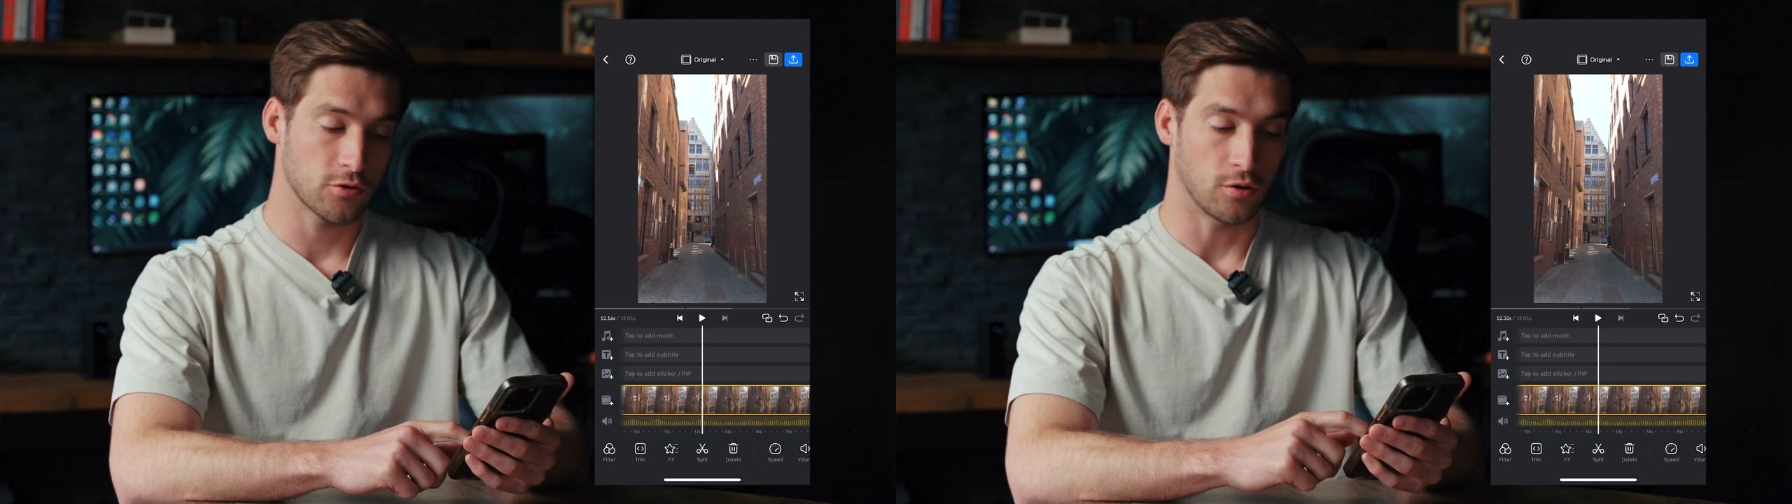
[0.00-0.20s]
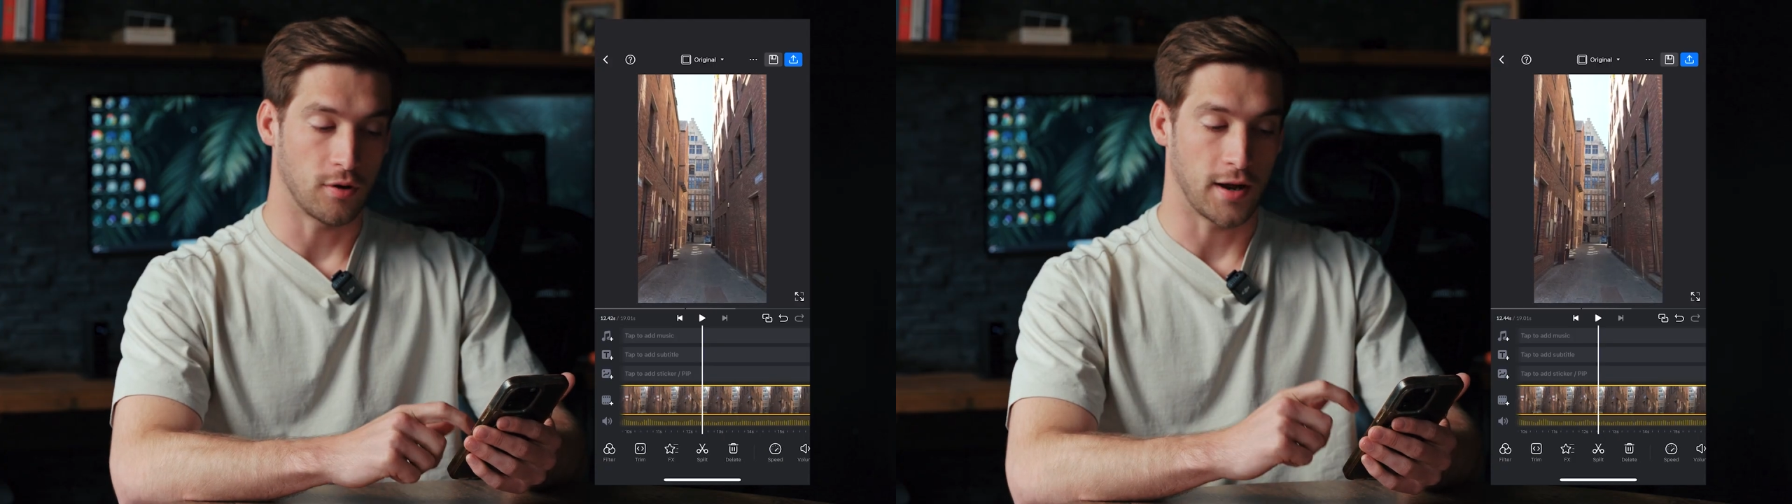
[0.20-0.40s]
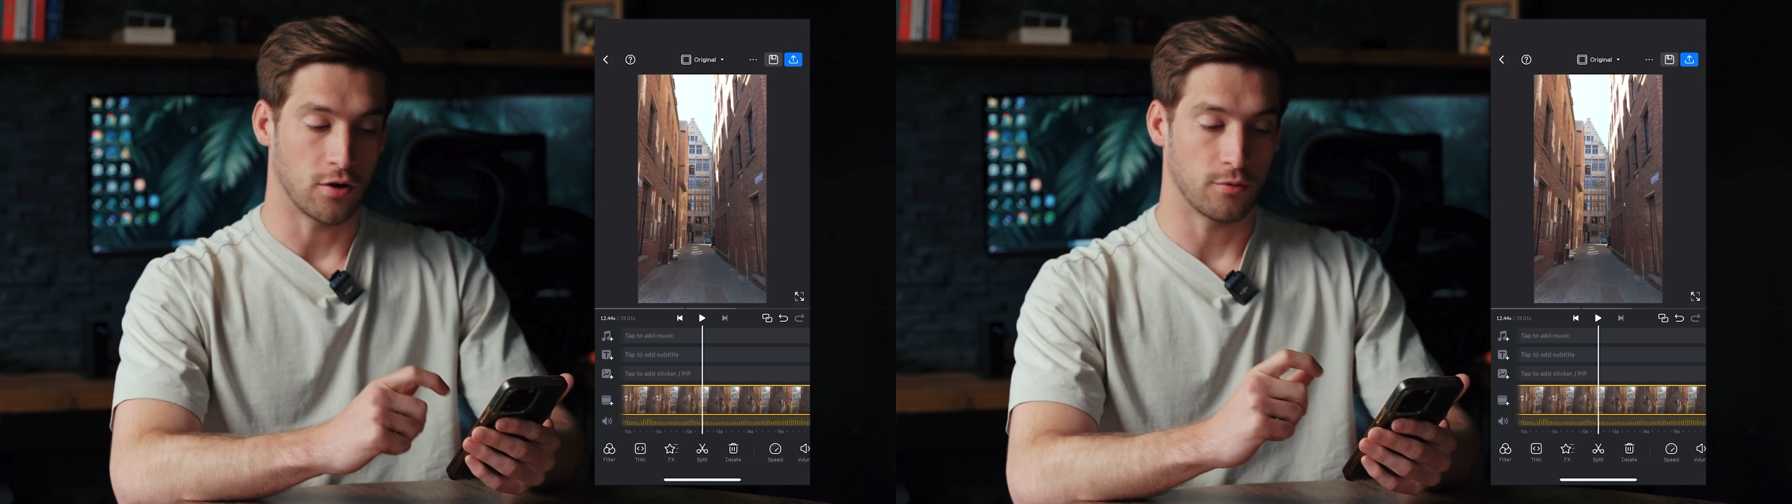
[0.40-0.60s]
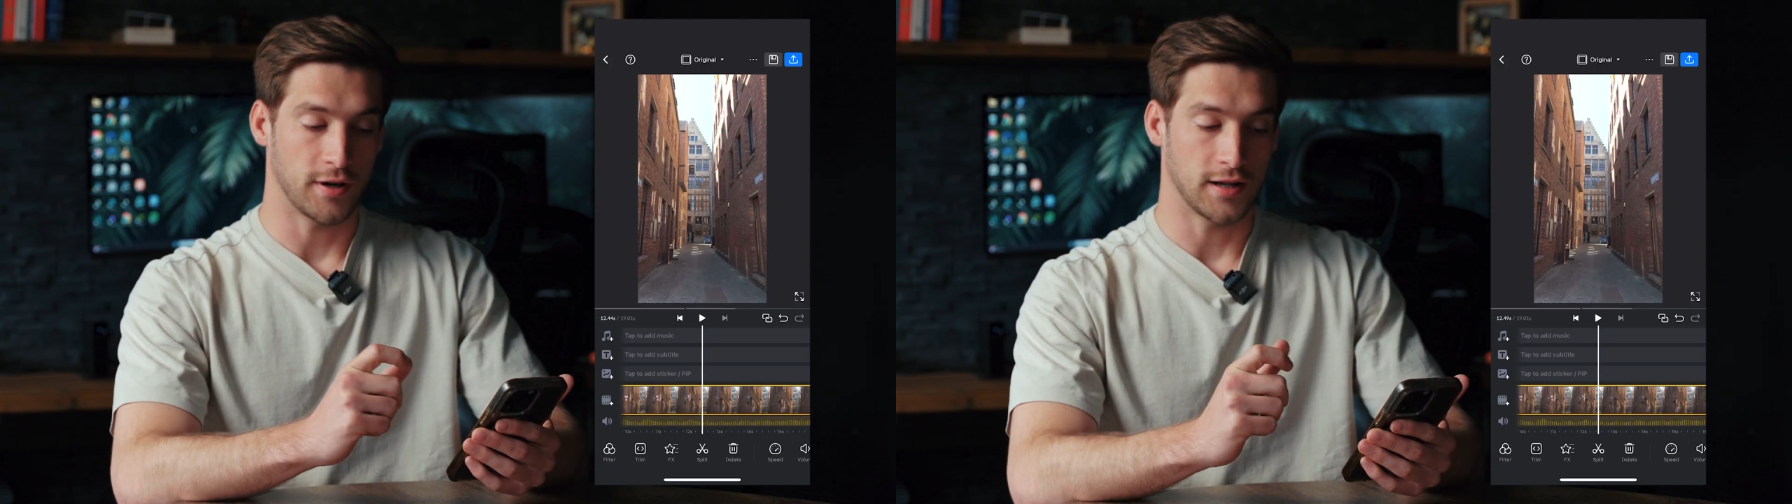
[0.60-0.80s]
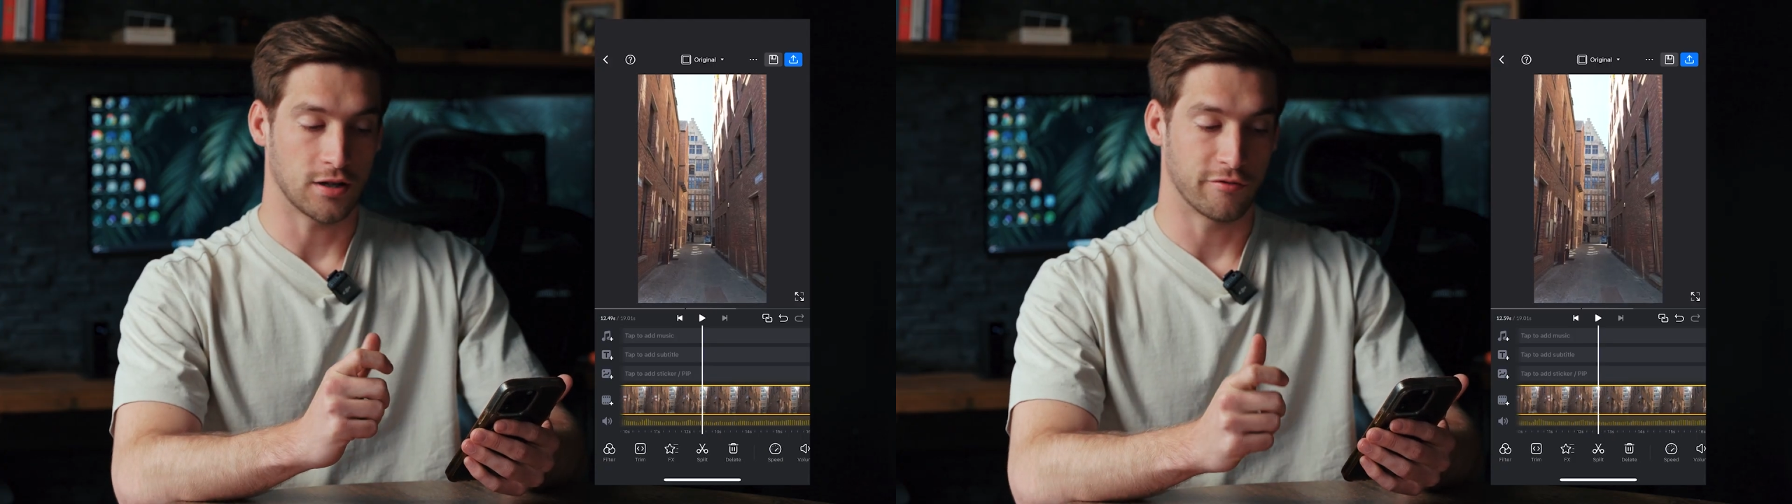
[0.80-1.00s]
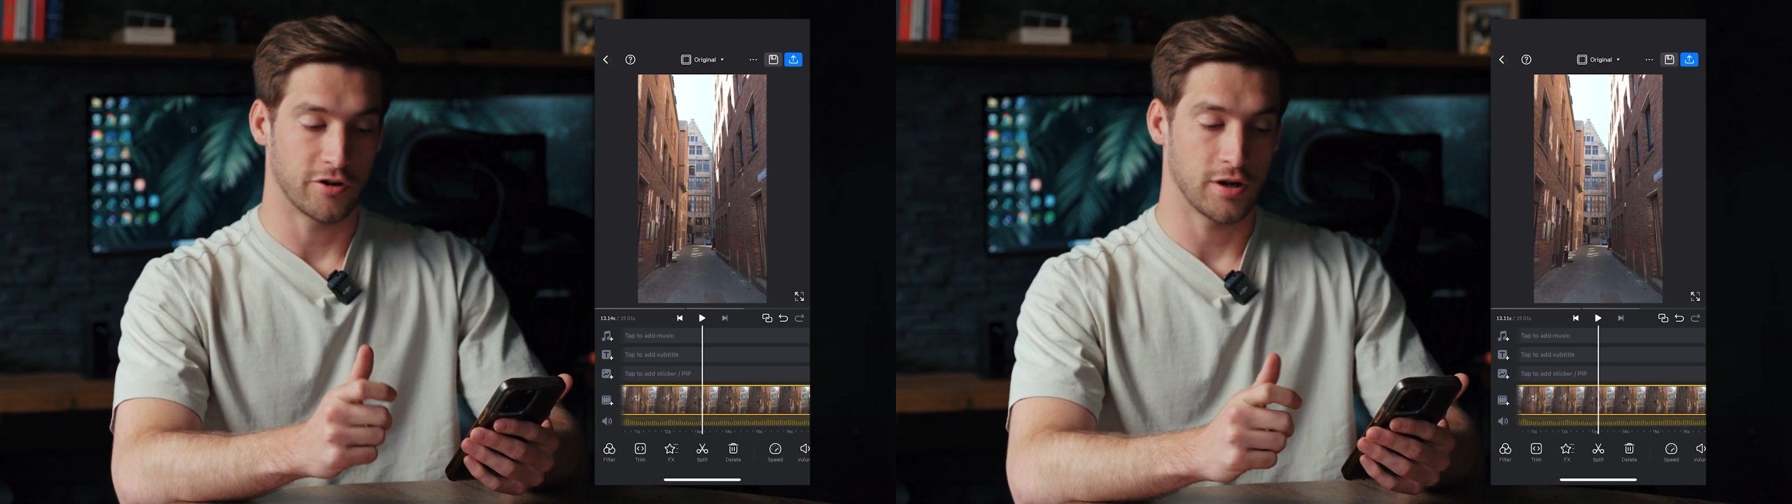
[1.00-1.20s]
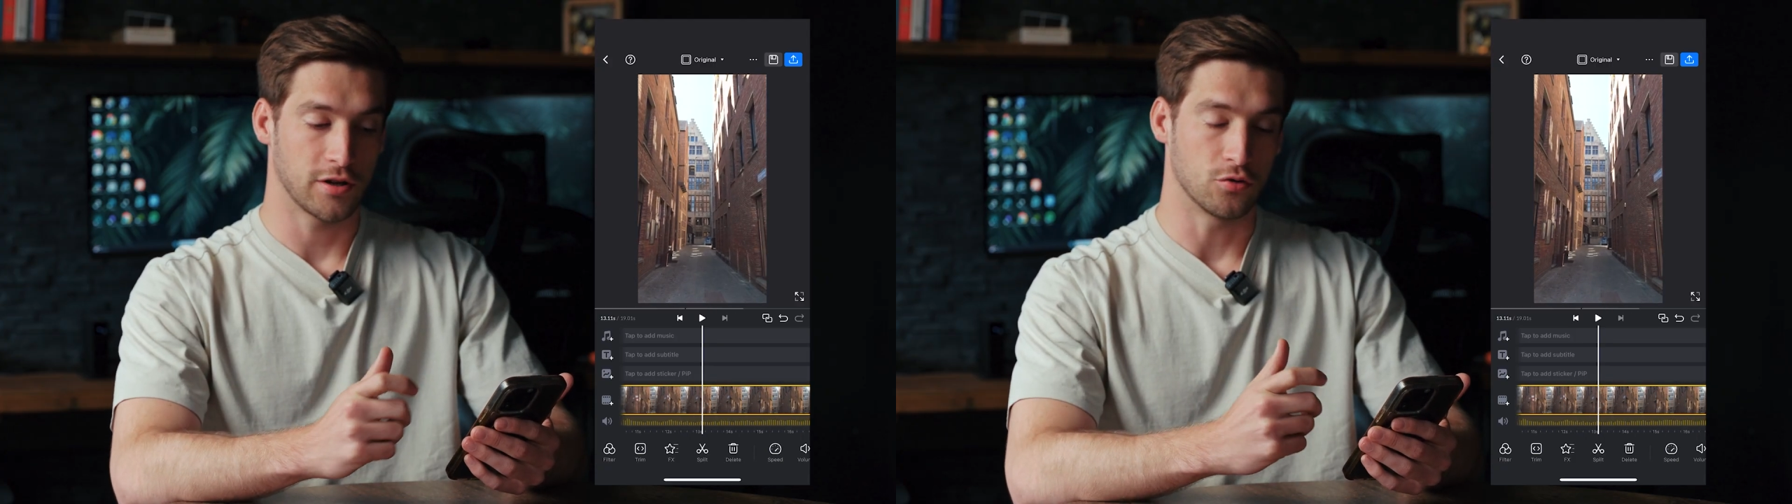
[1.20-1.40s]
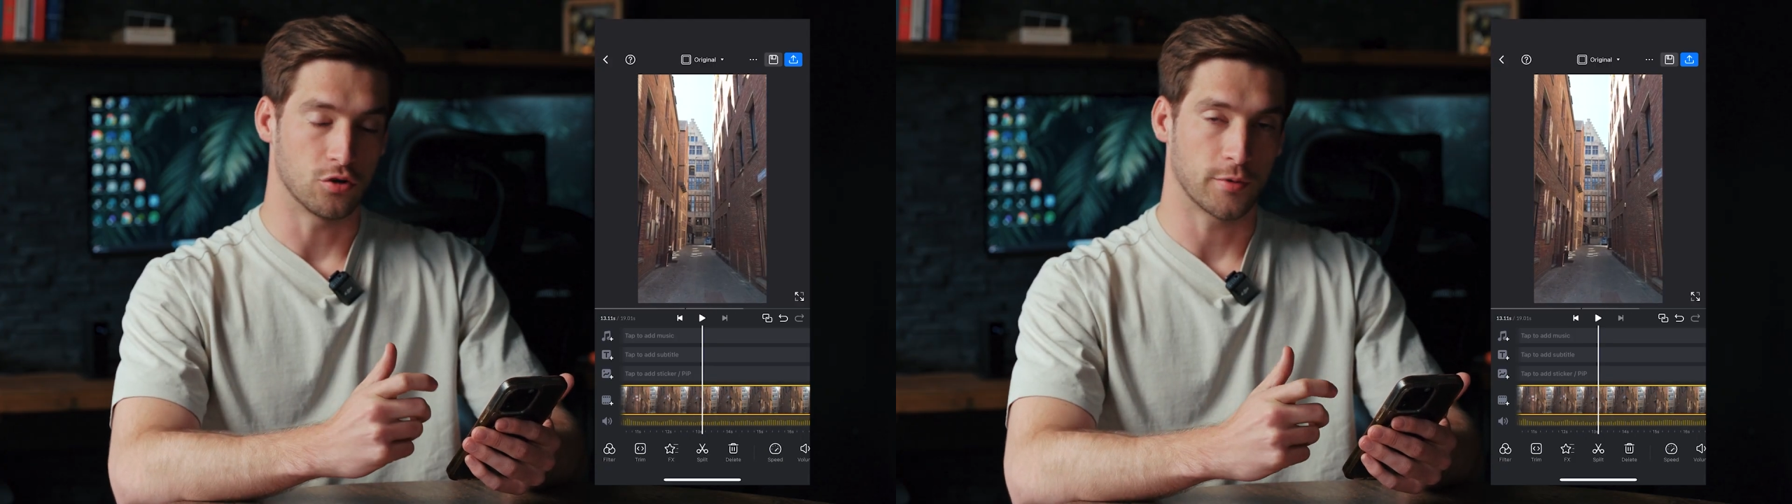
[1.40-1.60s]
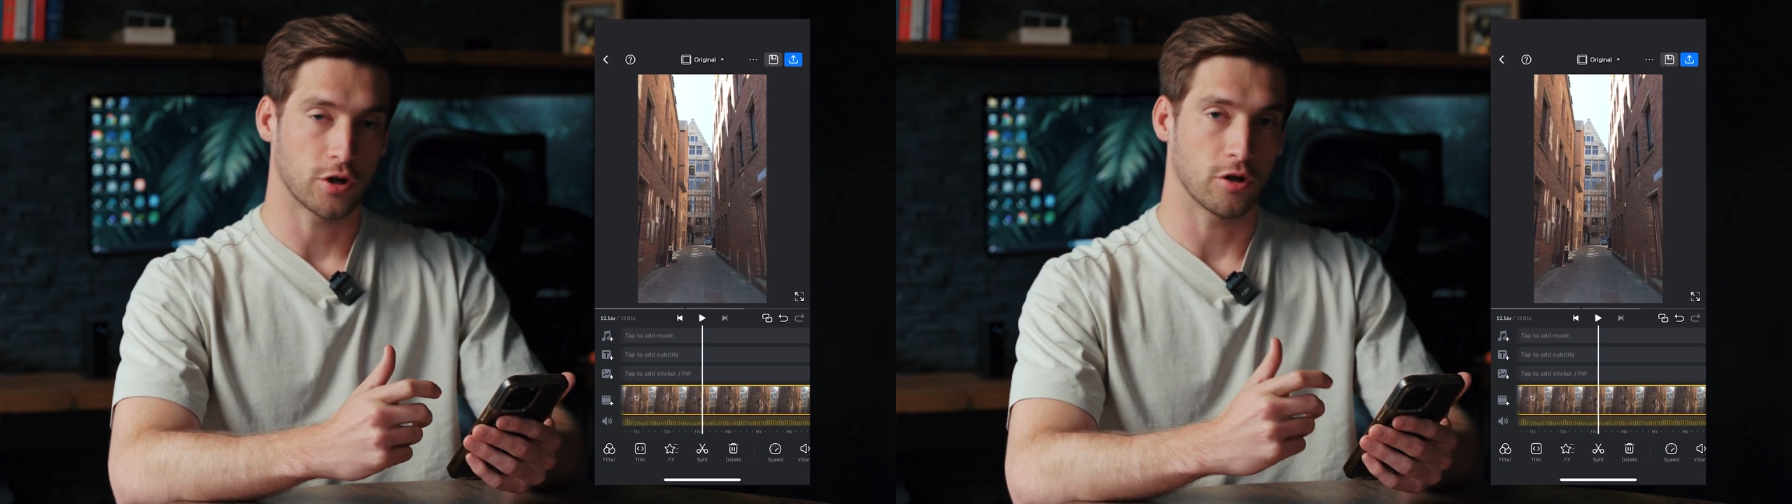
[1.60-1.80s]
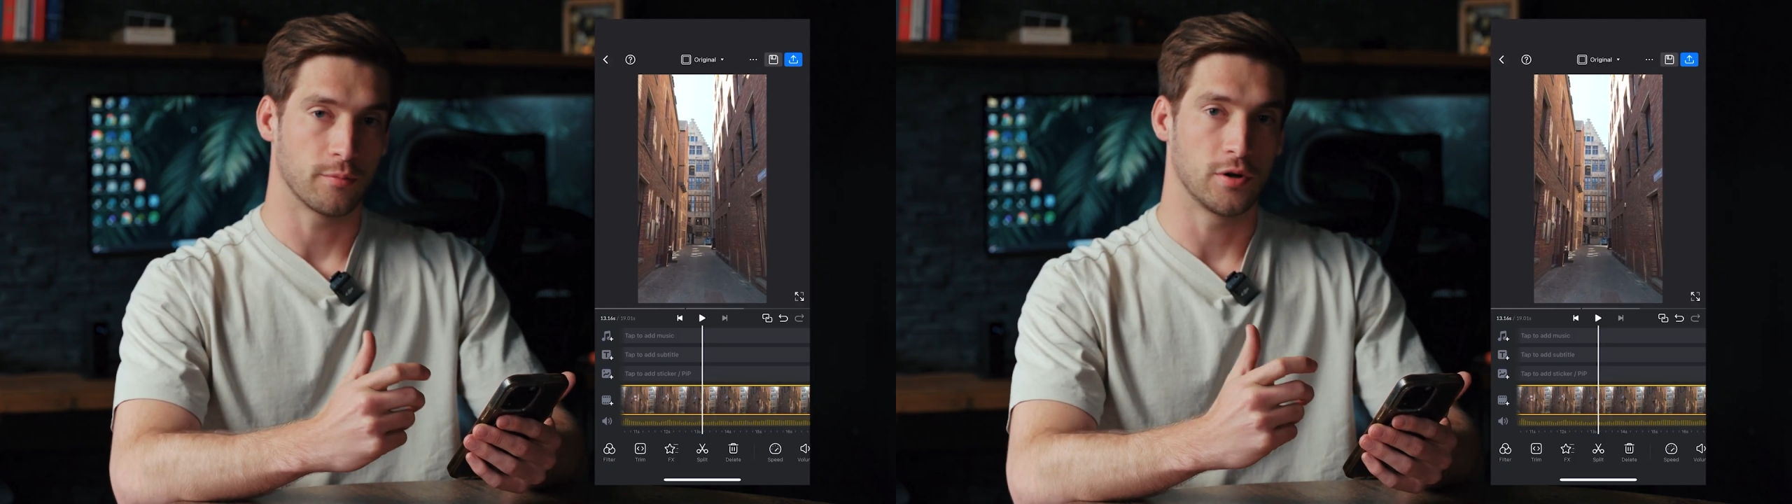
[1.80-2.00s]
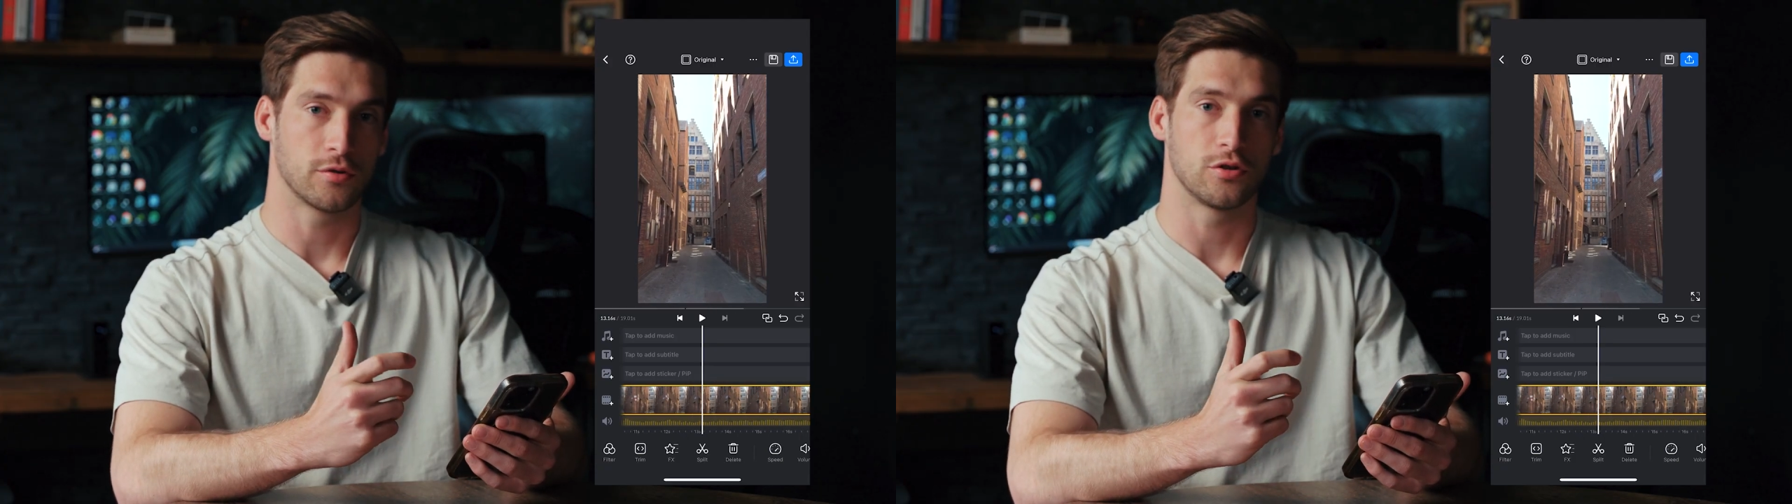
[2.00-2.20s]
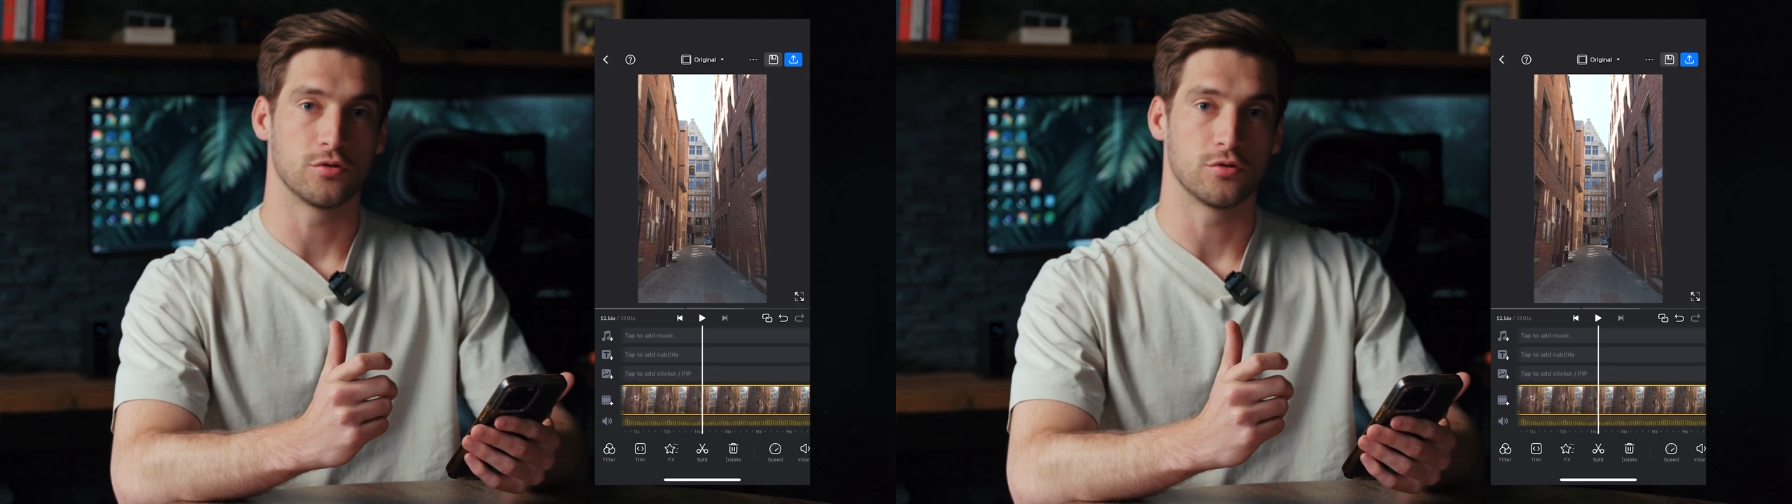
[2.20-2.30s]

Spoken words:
So I already converted to normal color mode